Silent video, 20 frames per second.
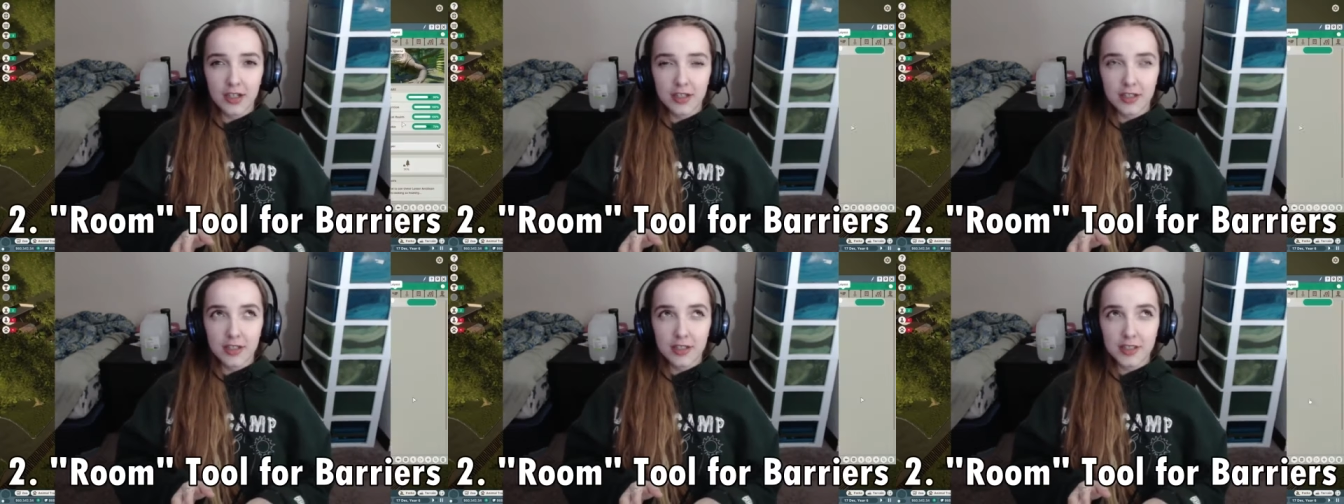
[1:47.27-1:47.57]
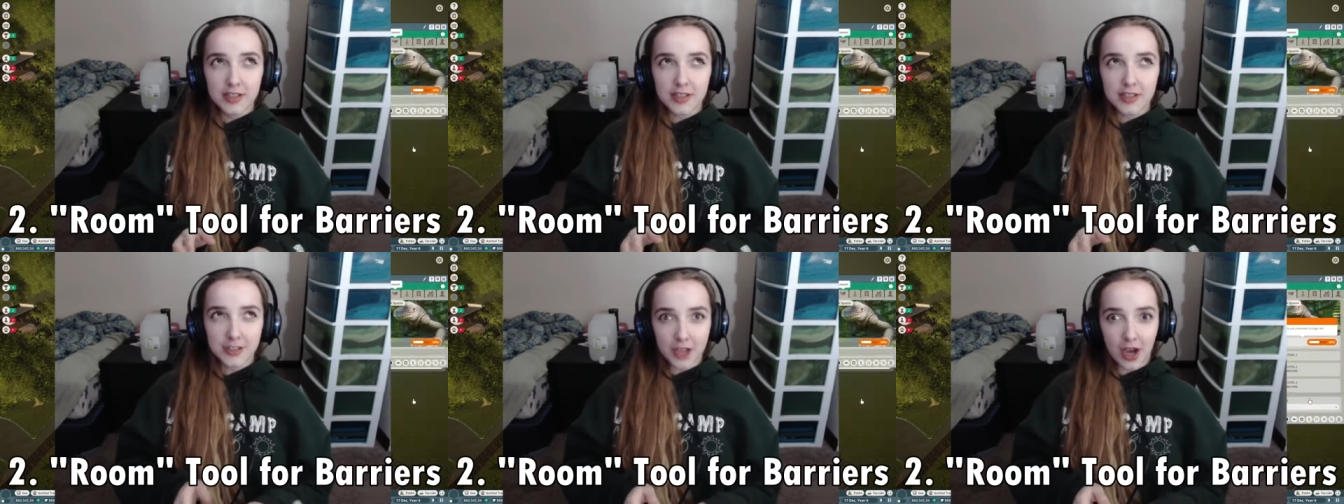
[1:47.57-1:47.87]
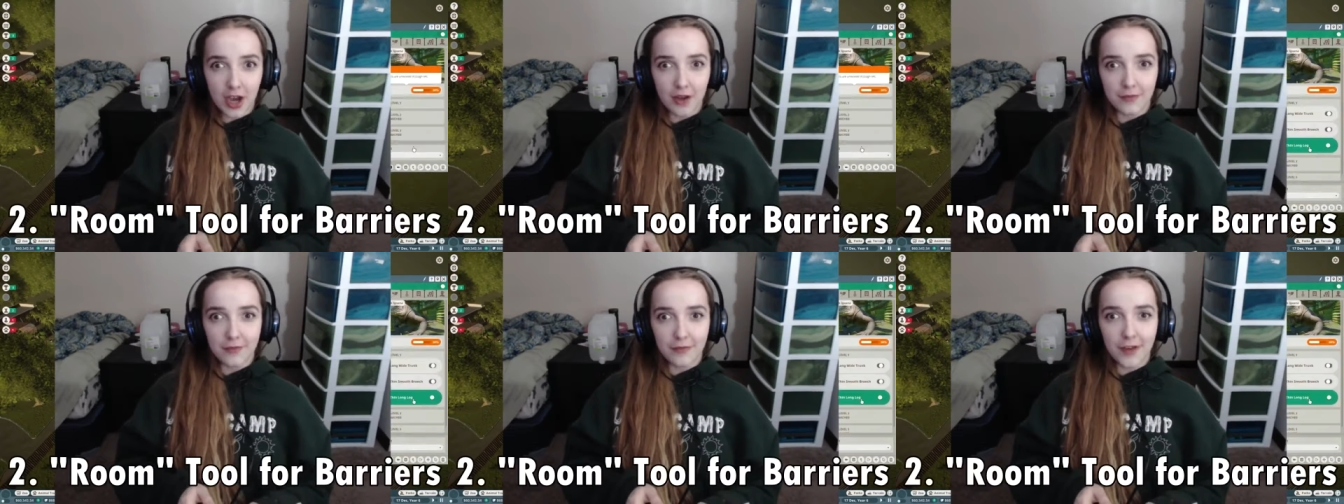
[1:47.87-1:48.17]

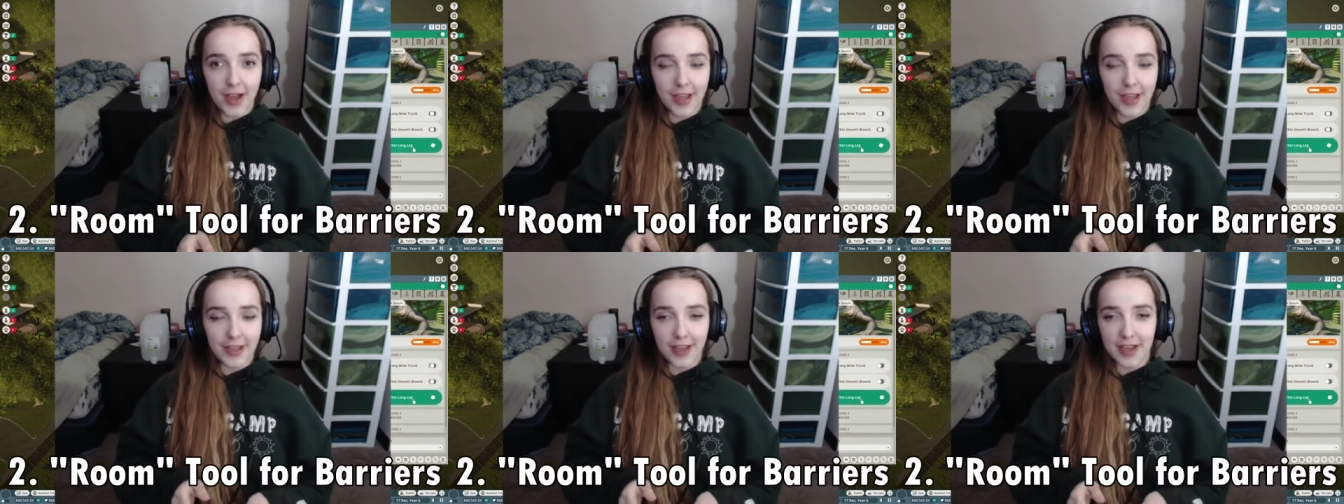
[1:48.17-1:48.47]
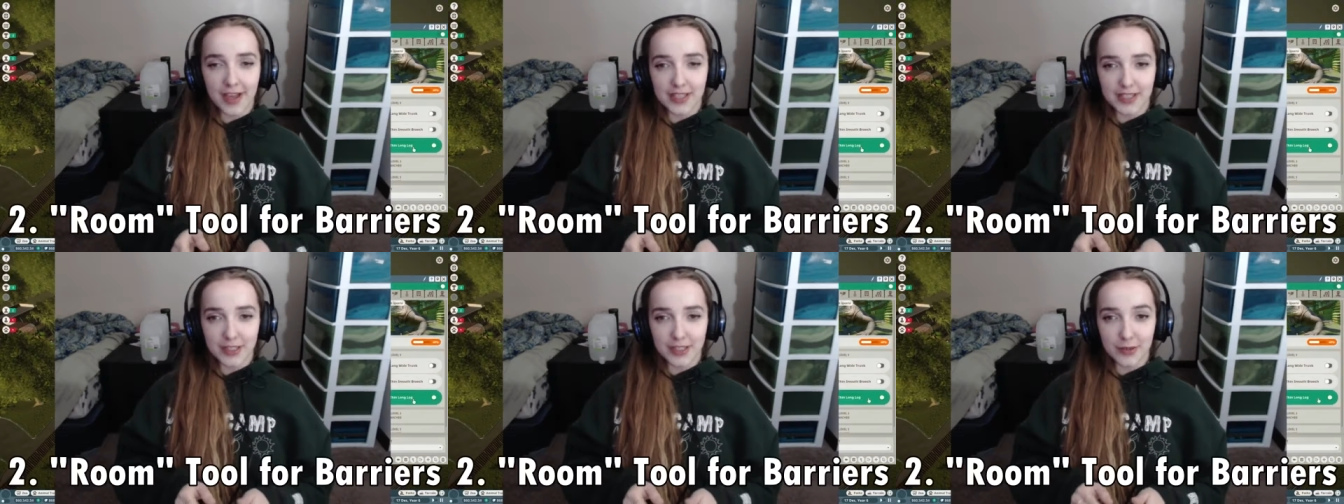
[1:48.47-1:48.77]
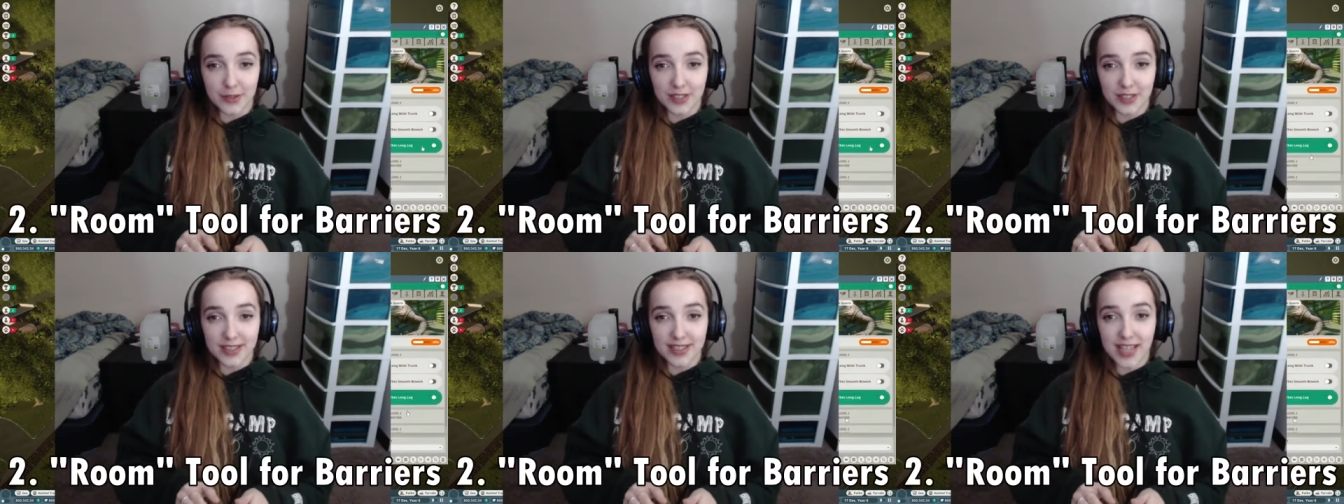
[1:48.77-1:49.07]
stuff, I guess you
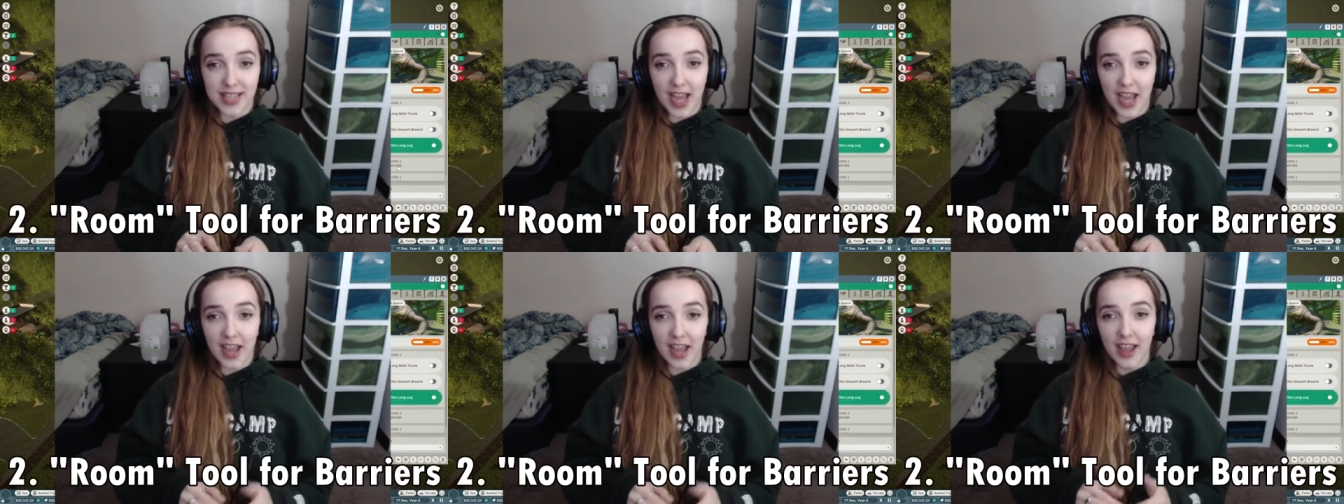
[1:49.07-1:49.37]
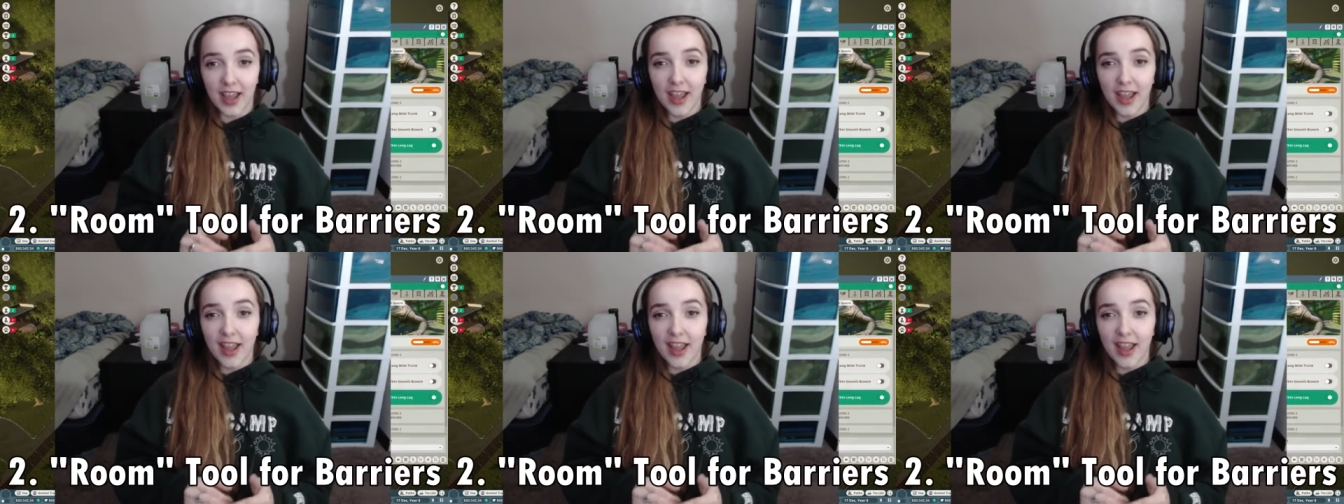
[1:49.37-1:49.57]
could say.